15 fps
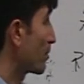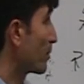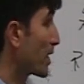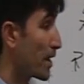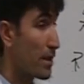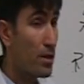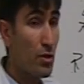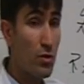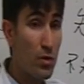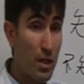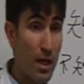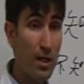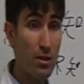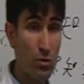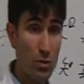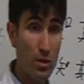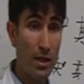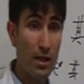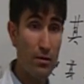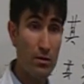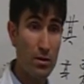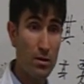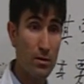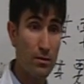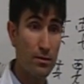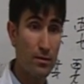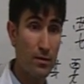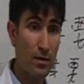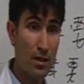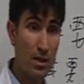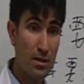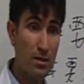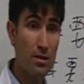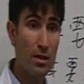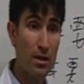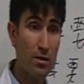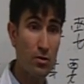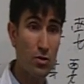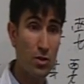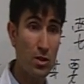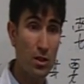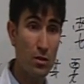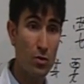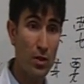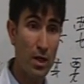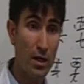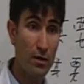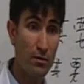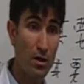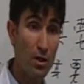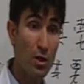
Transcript: man unite with heaven. That's the energy that we have.